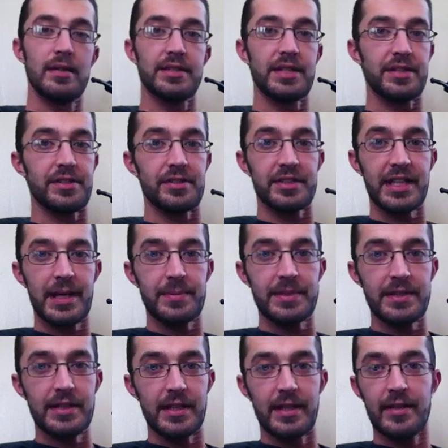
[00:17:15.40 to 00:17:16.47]
Sister
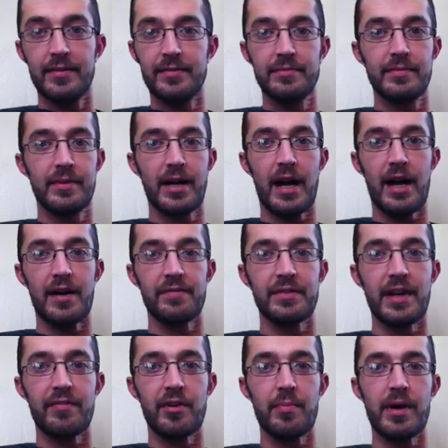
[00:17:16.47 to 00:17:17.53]
Skipsy, I've
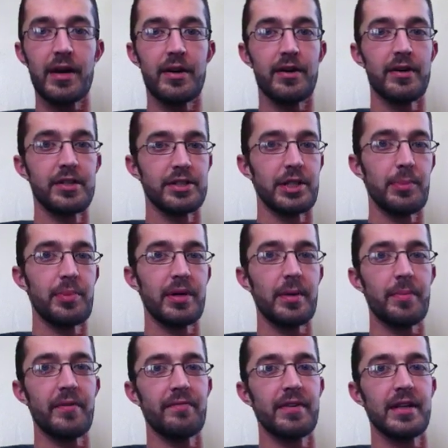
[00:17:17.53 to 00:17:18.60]
never met her. She put
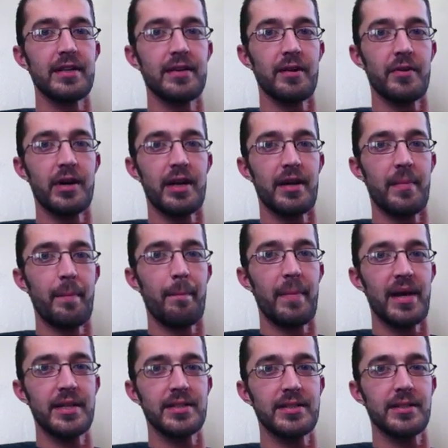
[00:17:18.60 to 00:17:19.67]
up a video, an
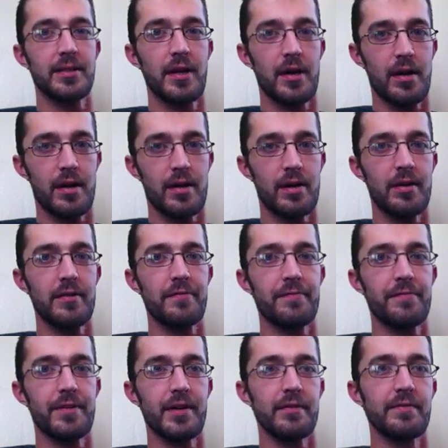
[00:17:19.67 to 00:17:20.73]
amazing,
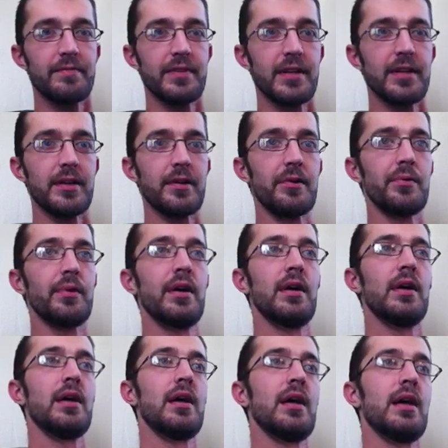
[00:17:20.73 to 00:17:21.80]
heartfelt video,
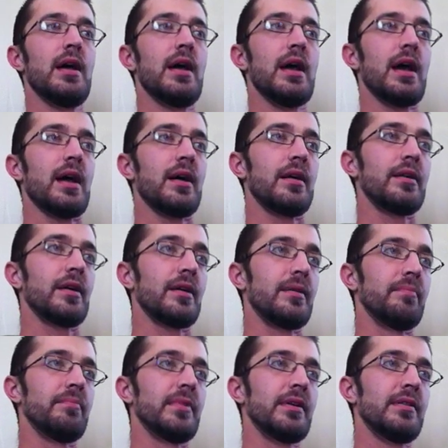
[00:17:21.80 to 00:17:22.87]
and
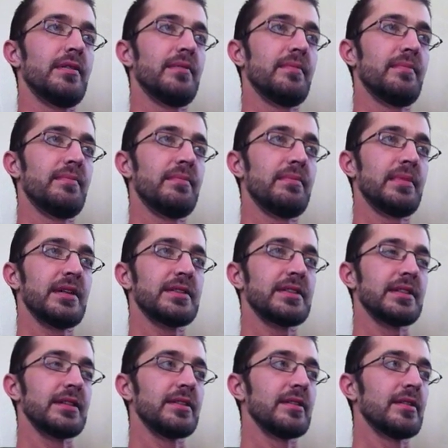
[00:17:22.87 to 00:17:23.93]

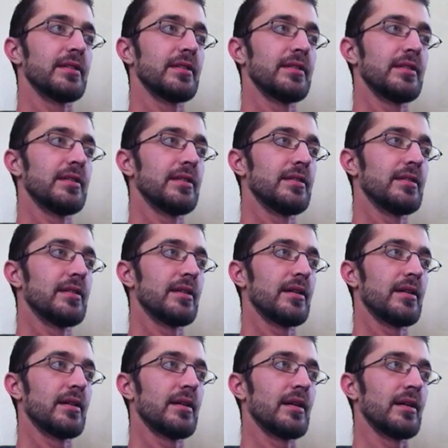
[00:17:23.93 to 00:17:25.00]
Missy
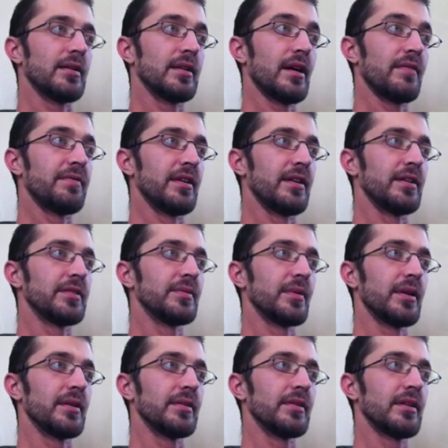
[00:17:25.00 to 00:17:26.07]
loved it as
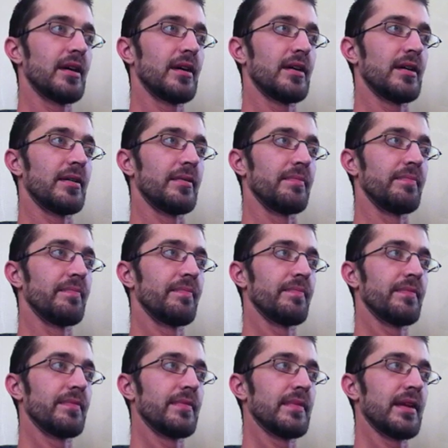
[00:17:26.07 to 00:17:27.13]
well.
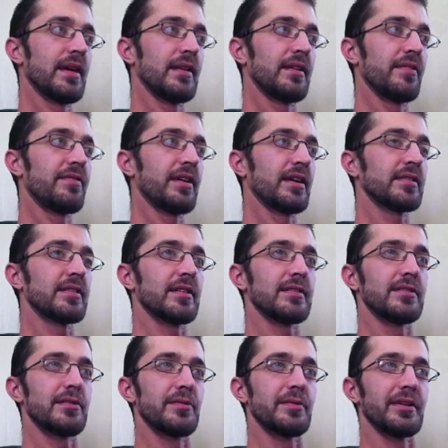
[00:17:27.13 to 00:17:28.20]
And the fact
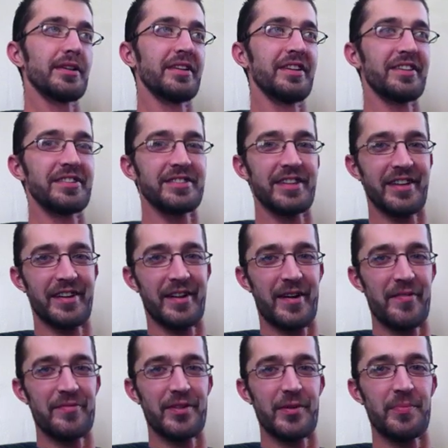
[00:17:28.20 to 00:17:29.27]
that you're willing to send
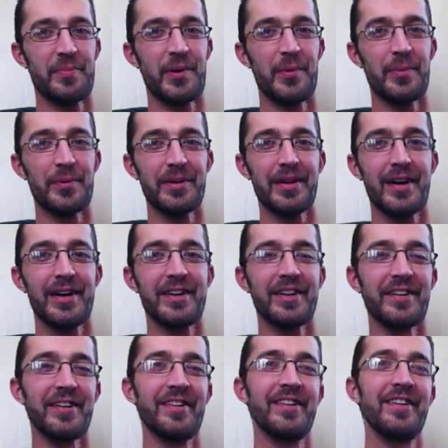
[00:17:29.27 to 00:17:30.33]
off your purple
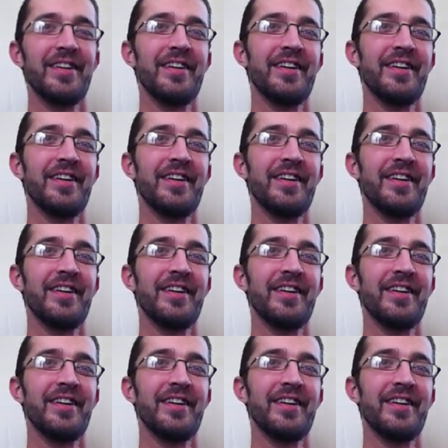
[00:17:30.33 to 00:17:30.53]
lighter